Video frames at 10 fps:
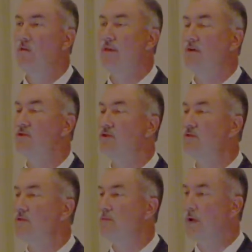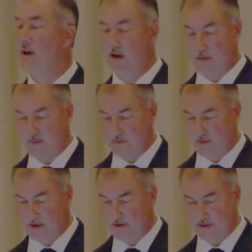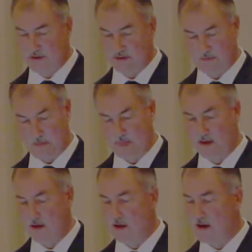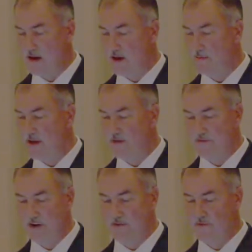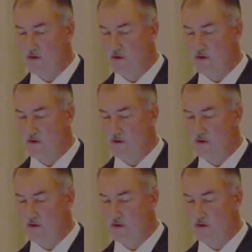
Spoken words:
without shoes, picking up splinters. Ill-fitting